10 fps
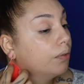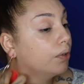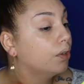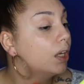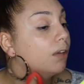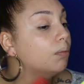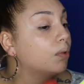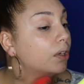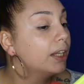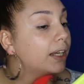if you're looking
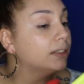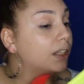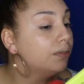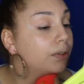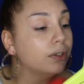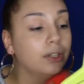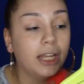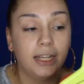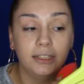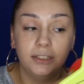more, like I said, for
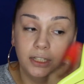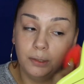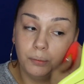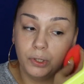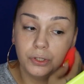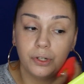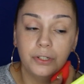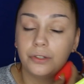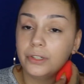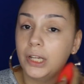like a tinted
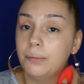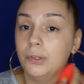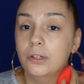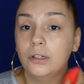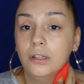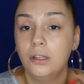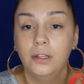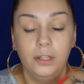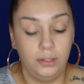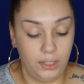moisturizer type look,
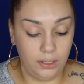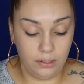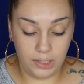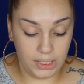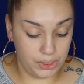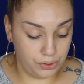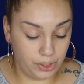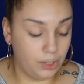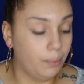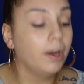then these are
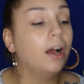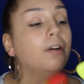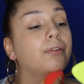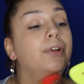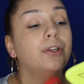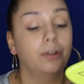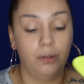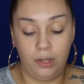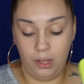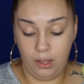gonna work out for you.
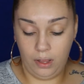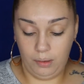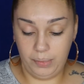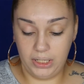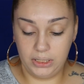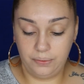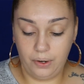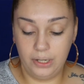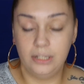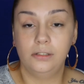But as
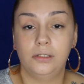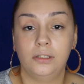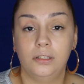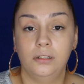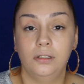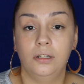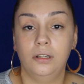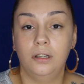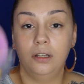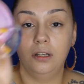far as
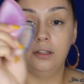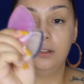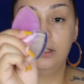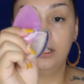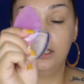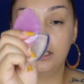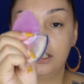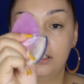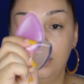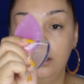
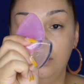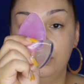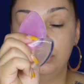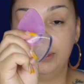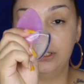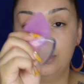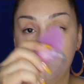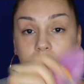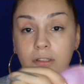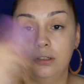the silicone
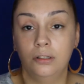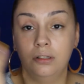sponges,